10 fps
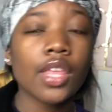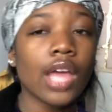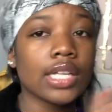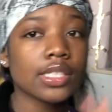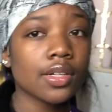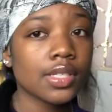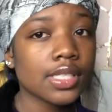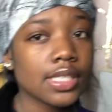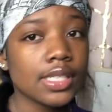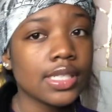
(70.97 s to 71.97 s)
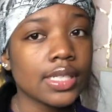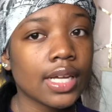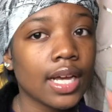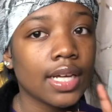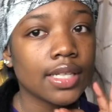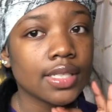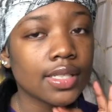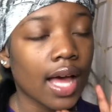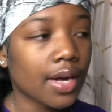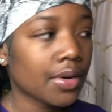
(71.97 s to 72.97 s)
y'all just gonna see because
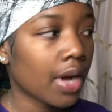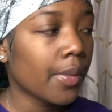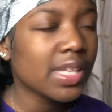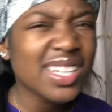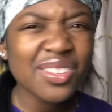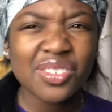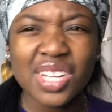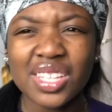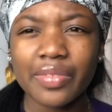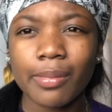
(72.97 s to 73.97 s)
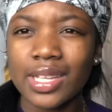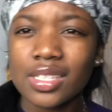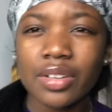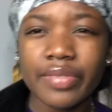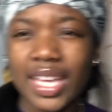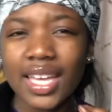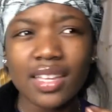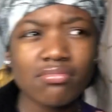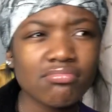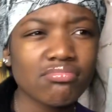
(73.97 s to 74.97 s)
i don't know i really don't do nothing for myself
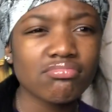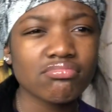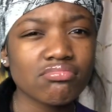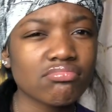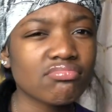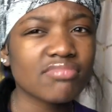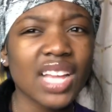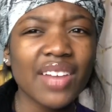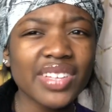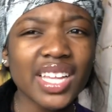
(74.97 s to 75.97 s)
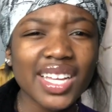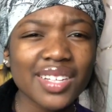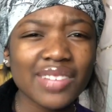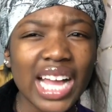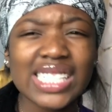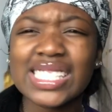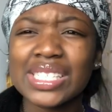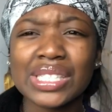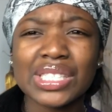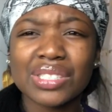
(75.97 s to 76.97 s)
and i feel like i just
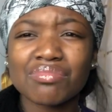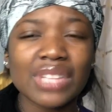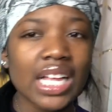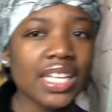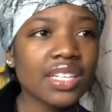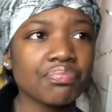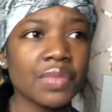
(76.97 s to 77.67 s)
need to like